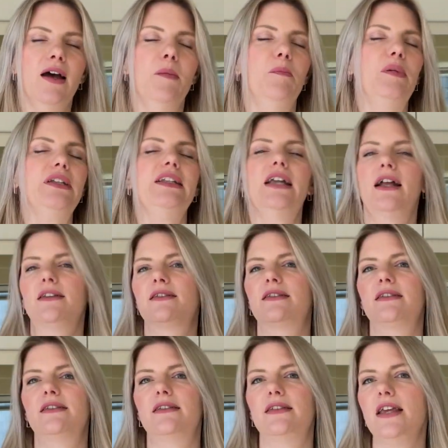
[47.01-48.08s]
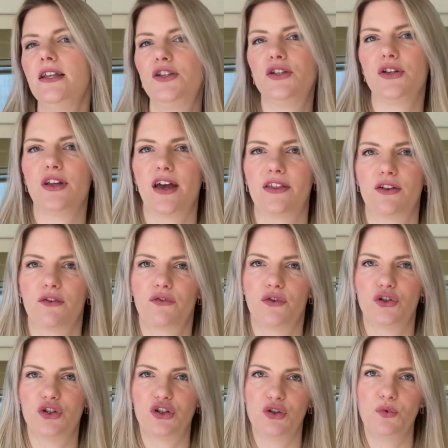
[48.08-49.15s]
but not sit together for
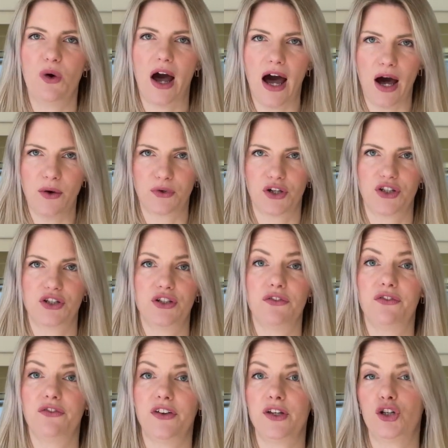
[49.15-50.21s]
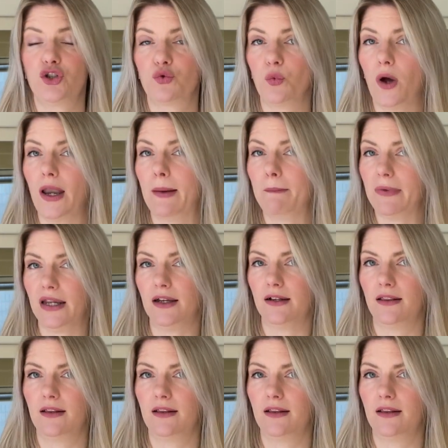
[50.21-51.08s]
2 hours to finish one meal.